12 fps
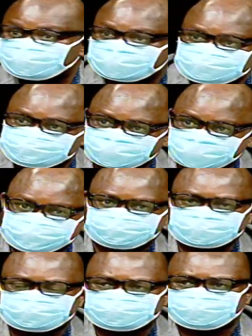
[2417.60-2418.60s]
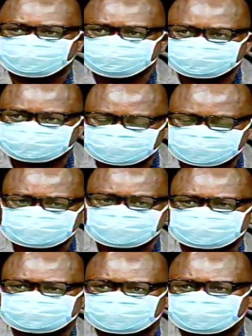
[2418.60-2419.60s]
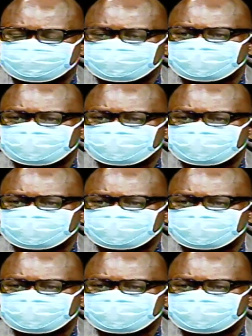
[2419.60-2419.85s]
what has been happening. So what we are saying is that uh,